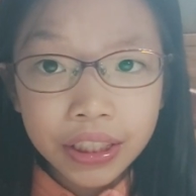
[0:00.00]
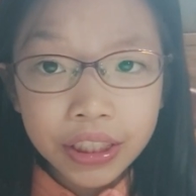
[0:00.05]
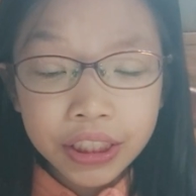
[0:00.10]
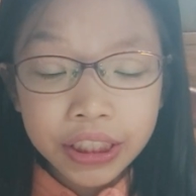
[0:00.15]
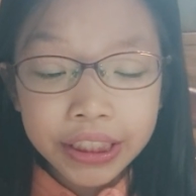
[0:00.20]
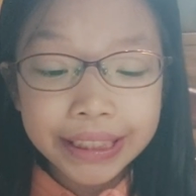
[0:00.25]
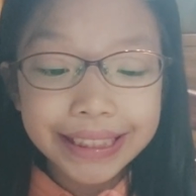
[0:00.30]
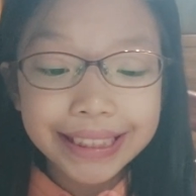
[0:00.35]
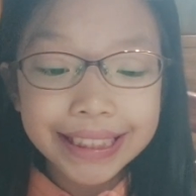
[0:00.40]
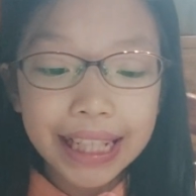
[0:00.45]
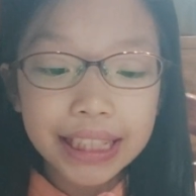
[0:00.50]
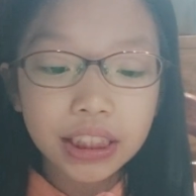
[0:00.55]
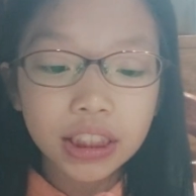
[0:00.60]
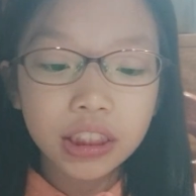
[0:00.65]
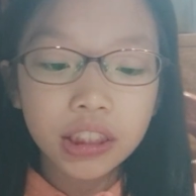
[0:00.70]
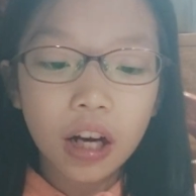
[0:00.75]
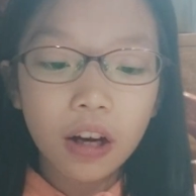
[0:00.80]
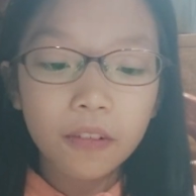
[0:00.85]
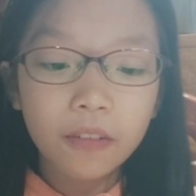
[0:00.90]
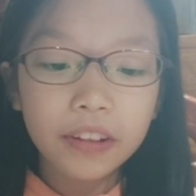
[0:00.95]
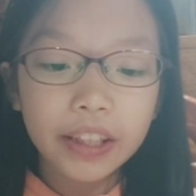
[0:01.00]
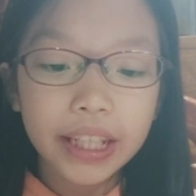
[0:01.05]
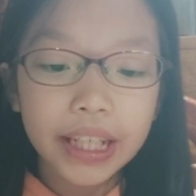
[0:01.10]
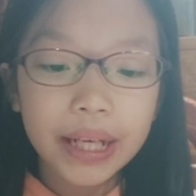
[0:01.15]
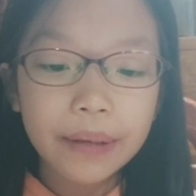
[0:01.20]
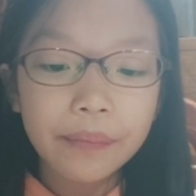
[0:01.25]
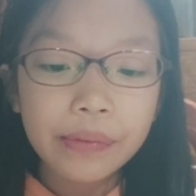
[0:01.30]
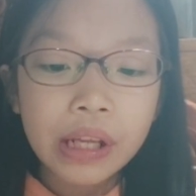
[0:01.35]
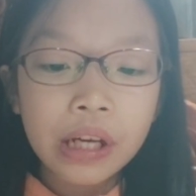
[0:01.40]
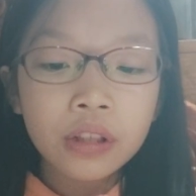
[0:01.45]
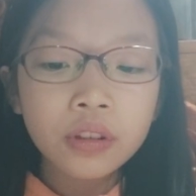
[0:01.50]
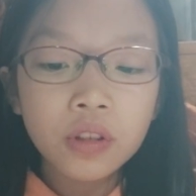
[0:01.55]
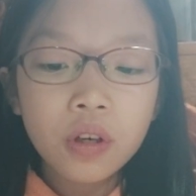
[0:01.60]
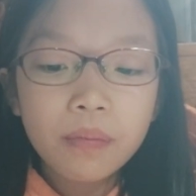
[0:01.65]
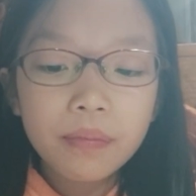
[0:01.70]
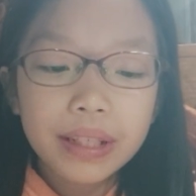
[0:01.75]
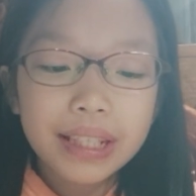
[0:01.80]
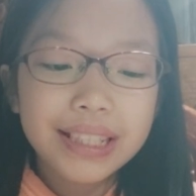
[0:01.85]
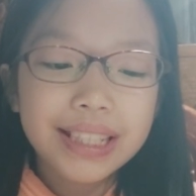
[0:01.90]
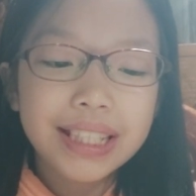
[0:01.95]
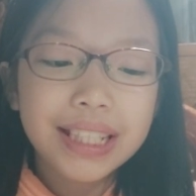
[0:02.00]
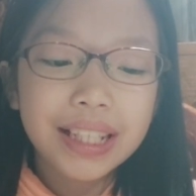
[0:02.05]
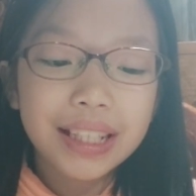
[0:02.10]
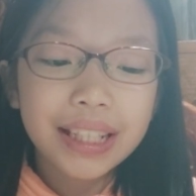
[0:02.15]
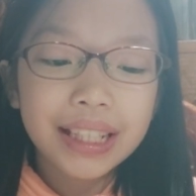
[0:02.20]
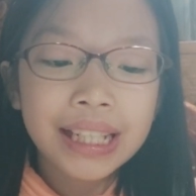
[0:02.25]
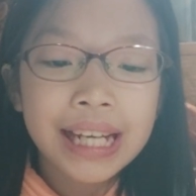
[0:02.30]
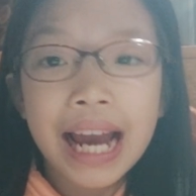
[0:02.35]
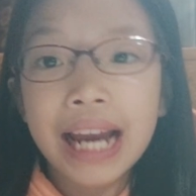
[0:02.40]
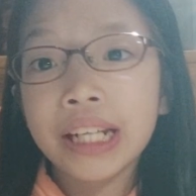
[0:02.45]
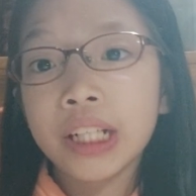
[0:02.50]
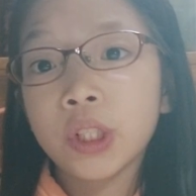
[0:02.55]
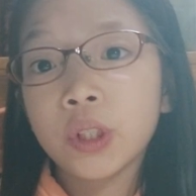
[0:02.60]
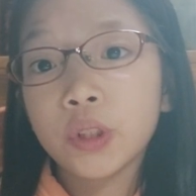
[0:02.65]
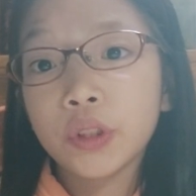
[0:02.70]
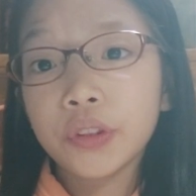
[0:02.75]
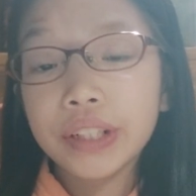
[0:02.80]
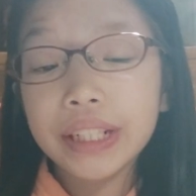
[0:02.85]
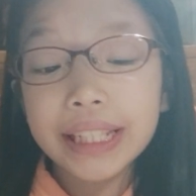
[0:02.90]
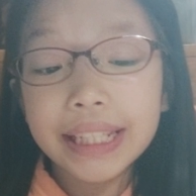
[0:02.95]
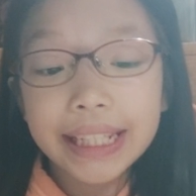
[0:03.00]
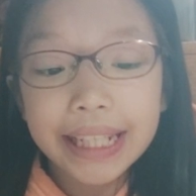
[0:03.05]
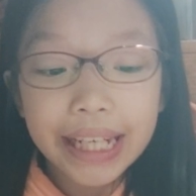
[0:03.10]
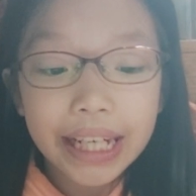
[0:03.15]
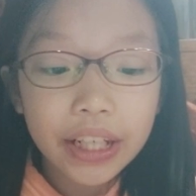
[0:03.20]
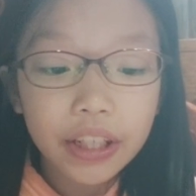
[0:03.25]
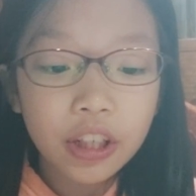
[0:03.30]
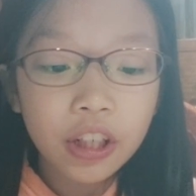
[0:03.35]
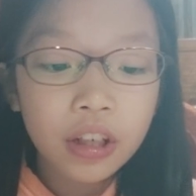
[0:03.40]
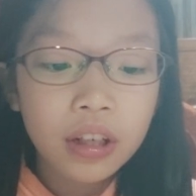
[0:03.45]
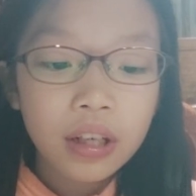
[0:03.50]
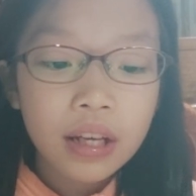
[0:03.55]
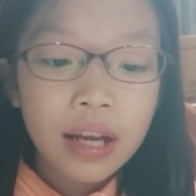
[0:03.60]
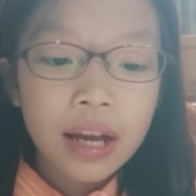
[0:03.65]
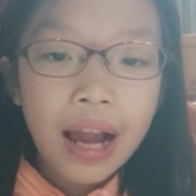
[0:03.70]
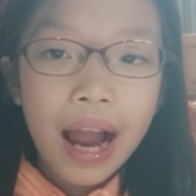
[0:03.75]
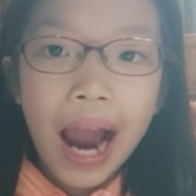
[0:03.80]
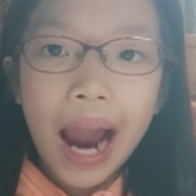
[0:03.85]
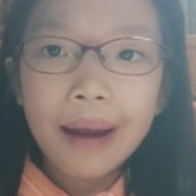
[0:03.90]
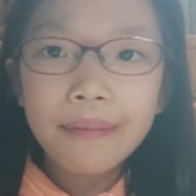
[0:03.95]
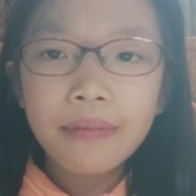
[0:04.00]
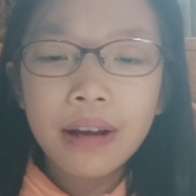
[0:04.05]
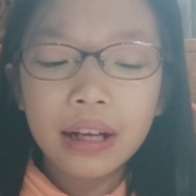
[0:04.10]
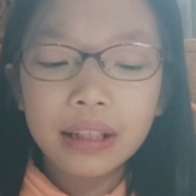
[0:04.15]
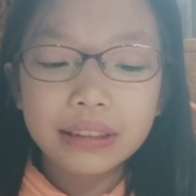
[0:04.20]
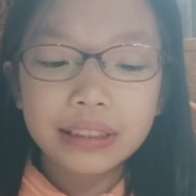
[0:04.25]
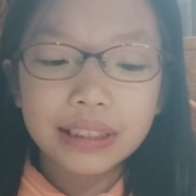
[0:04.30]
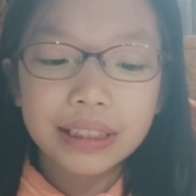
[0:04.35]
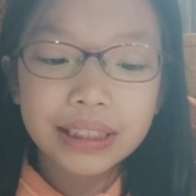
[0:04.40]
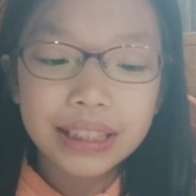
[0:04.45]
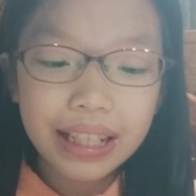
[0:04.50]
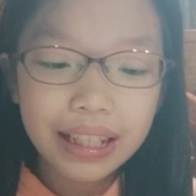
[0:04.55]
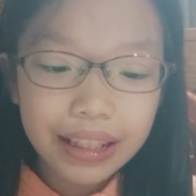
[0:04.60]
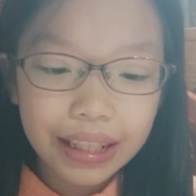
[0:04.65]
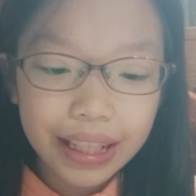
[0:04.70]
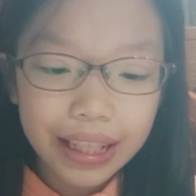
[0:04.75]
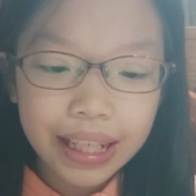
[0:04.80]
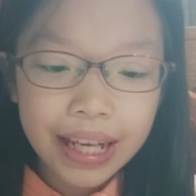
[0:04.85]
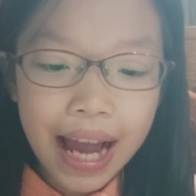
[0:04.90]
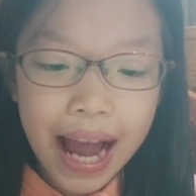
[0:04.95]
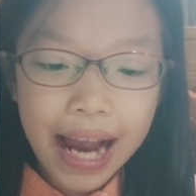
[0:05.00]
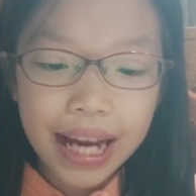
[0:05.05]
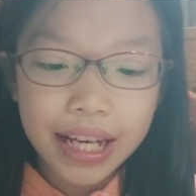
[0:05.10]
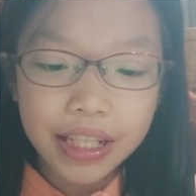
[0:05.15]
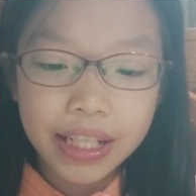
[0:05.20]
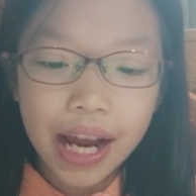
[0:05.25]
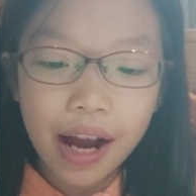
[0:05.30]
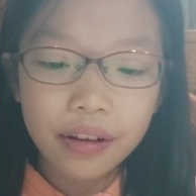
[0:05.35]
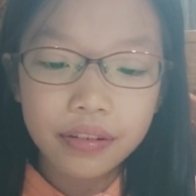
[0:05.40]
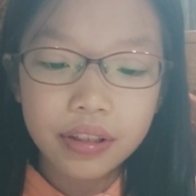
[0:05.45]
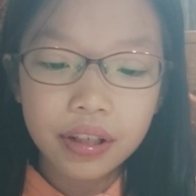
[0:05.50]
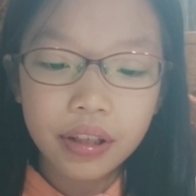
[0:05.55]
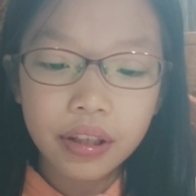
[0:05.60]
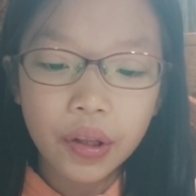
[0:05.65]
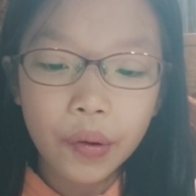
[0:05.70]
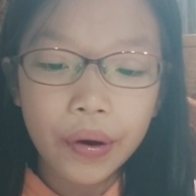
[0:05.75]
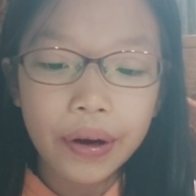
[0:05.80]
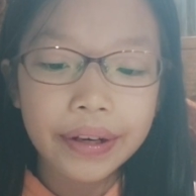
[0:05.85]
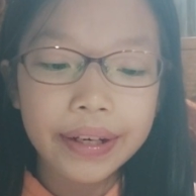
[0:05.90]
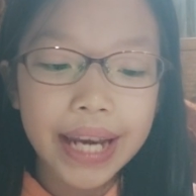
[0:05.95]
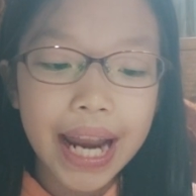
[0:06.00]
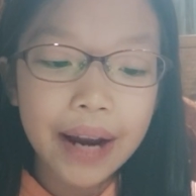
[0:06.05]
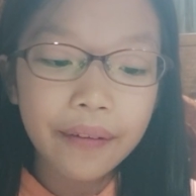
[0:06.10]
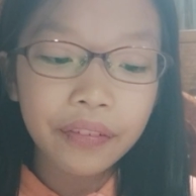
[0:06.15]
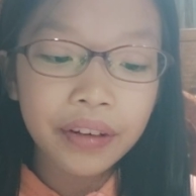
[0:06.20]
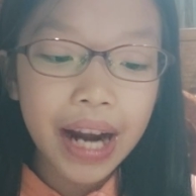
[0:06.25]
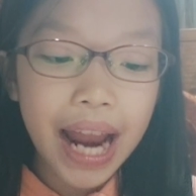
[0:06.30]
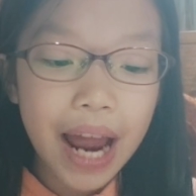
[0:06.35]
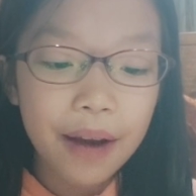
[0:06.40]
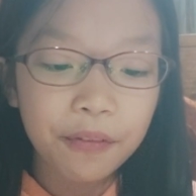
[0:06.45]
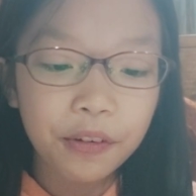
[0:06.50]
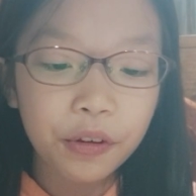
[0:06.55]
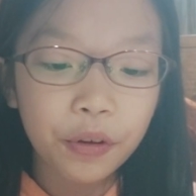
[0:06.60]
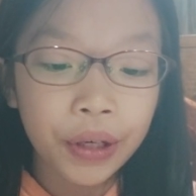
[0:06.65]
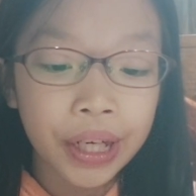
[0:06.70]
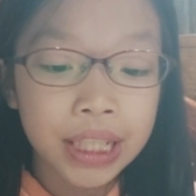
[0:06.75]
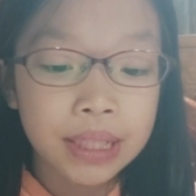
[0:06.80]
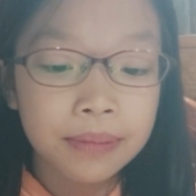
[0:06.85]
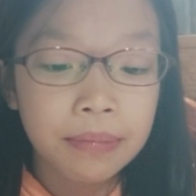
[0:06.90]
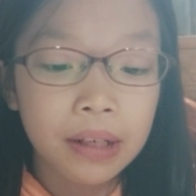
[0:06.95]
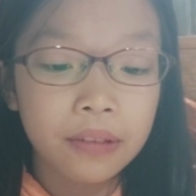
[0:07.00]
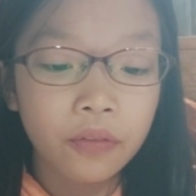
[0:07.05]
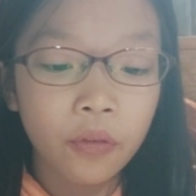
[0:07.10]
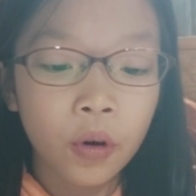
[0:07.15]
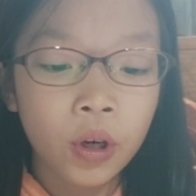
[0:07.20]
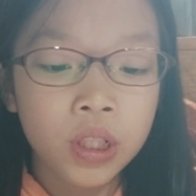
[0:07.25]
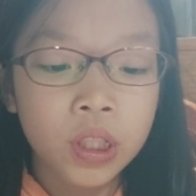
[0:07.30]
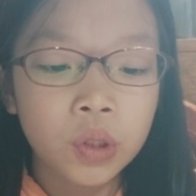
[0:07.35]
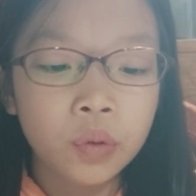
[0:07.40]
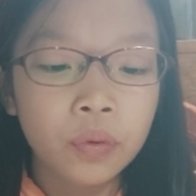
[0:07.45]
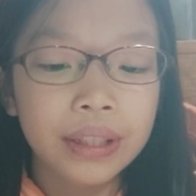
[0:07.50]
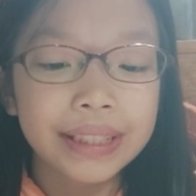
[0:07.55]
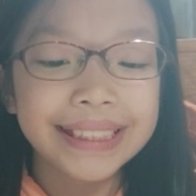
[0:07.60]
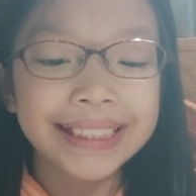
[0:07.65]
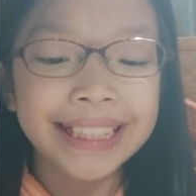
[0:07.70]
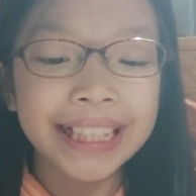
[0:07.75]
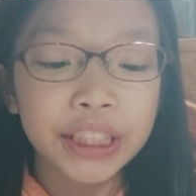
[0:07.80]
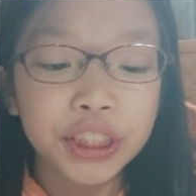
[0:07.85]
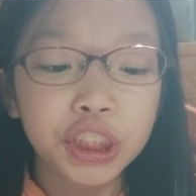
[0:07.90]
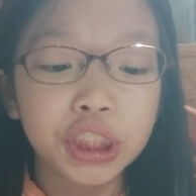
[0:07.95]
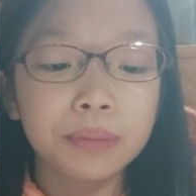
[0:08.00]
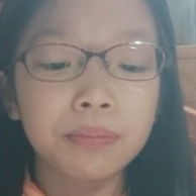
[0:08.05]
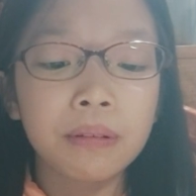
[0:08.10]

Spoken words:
She said softly. Don't be silly, I know you're in there. I'm not silly, I shouted, though I never ever raised my voice to a teacher